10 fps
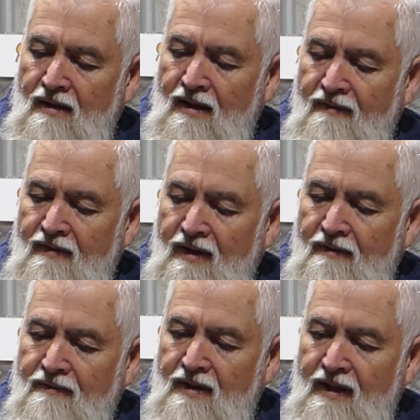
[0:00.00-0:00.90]
have
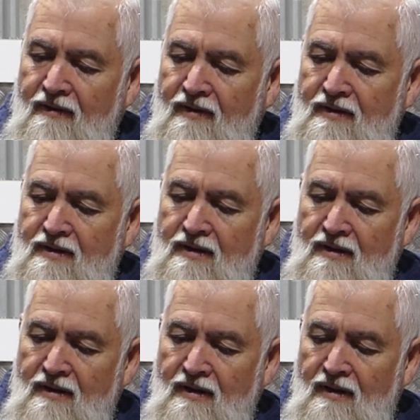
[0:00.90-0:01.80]
enough clearance
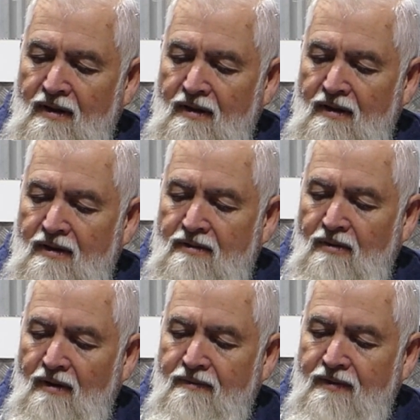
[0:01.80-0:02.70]
that the
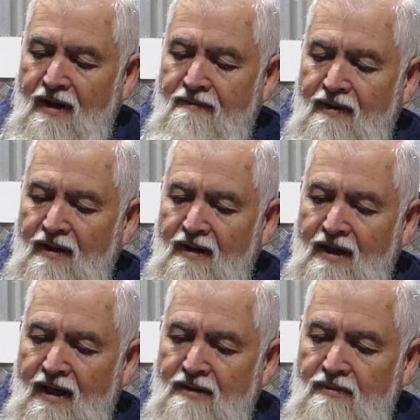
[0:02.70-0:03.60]
12th thou feeler
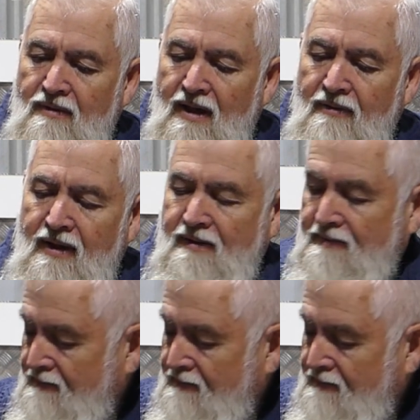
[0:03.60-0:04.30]
gauge will go in.